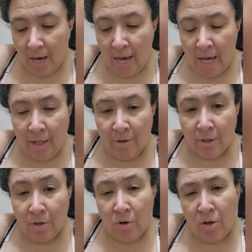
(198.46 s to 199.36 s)
And he was
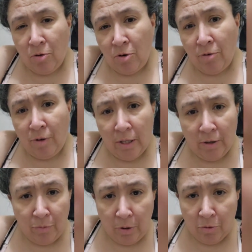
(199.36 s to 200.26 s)
going to well, I don't know if he
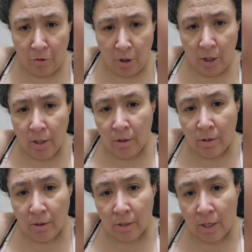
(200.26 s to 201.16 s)
loved me or not,
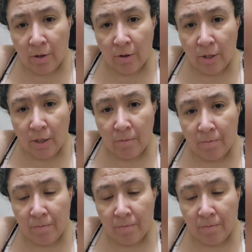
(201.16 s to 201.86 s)
this kind of thing.